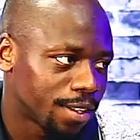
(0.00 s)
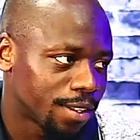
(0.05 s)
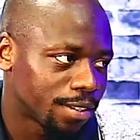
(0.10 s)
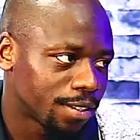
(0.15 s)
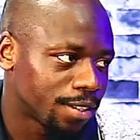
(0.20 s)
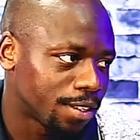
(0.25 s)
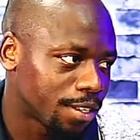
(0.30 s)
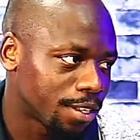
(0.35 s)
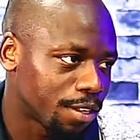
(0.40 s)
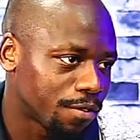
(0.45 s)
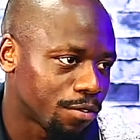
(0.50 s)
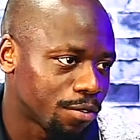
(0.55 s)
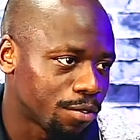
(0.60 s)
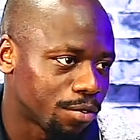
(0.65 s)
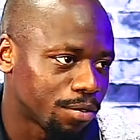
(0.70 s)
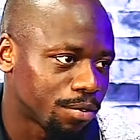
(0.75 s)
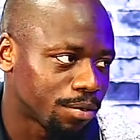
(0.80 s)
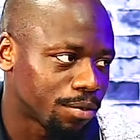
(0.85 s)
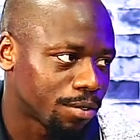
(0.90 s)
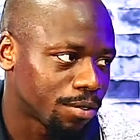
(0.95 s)
to give
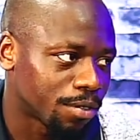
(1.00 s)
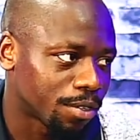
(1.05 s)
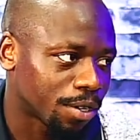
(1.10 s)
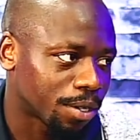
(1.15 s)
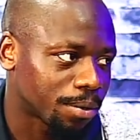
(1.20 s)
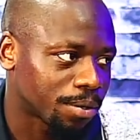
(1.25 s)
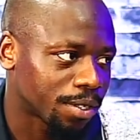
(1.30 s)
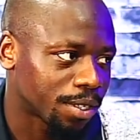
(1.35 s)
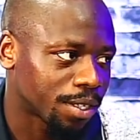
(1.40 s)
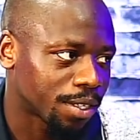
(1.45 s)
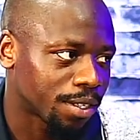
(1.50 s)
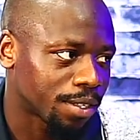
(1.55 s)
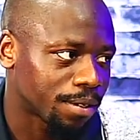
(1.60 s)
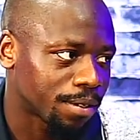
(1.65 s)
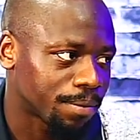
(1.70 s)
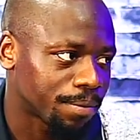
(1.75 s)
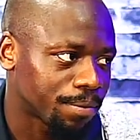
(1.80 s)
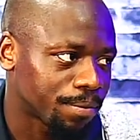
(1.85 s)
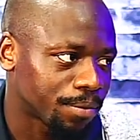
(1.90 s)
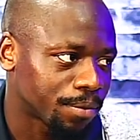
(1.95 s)
you, you know what I'm
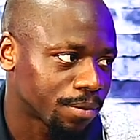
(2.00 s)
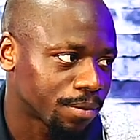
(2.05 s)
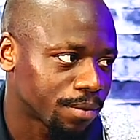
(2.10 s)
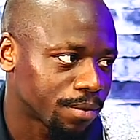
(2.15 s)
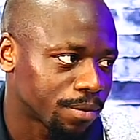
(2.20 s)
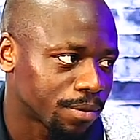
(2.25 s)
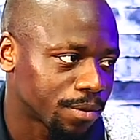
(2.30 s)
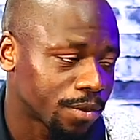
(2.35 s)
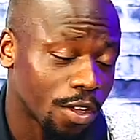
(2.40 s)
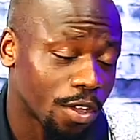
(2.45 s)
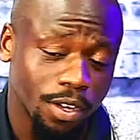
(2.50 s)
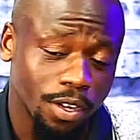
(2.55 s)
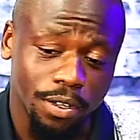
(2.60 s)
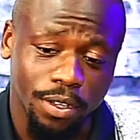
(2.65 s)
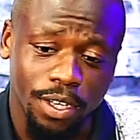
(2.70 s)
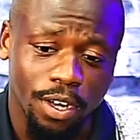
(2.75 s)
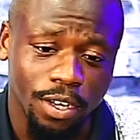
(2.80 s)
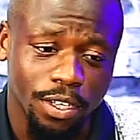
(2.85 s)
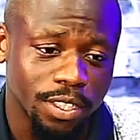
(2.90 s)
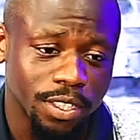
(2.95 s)
saying? Or
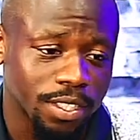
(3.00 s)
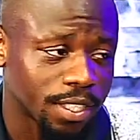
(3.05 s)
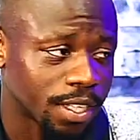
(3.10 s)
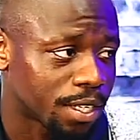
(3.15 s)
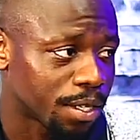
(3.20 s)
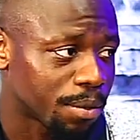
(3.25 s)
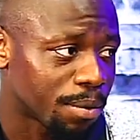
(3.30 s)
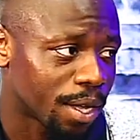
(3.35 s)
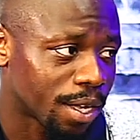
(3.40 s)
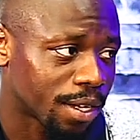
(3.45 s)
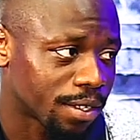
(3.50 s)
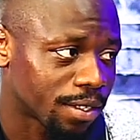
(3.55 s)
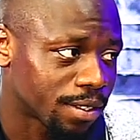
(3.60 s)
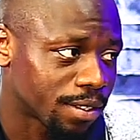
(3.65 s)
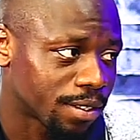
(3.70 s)
or just anybody.